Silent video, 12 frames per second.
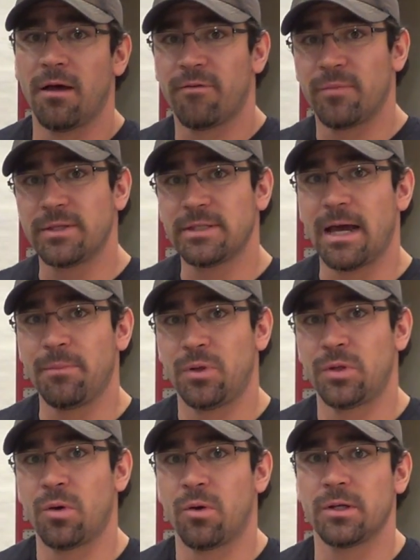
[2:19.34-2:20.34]
from the top of
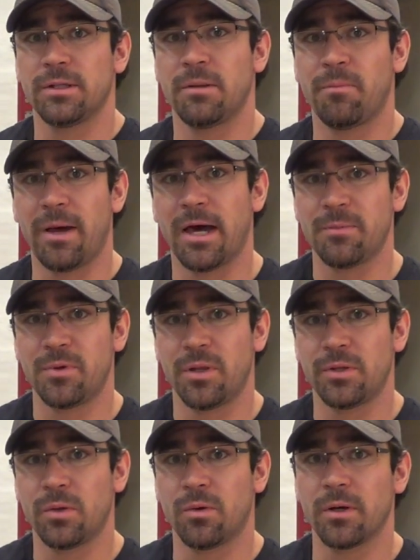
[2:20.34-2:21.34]
the door to the bottom of
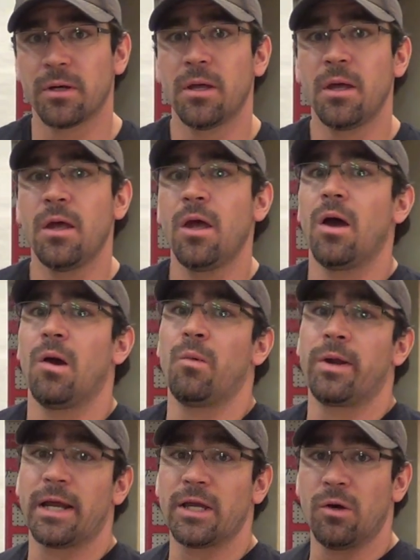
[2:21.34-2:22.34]
the door
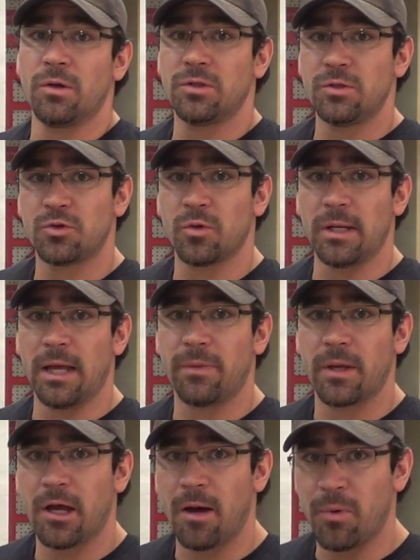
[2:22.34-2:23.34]
when I go to drill out
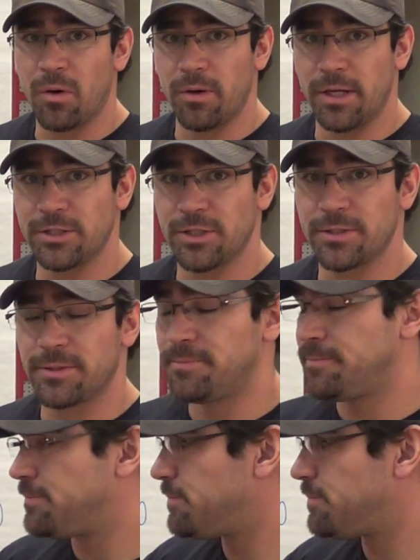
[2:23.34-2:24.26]
the cup hole hinges.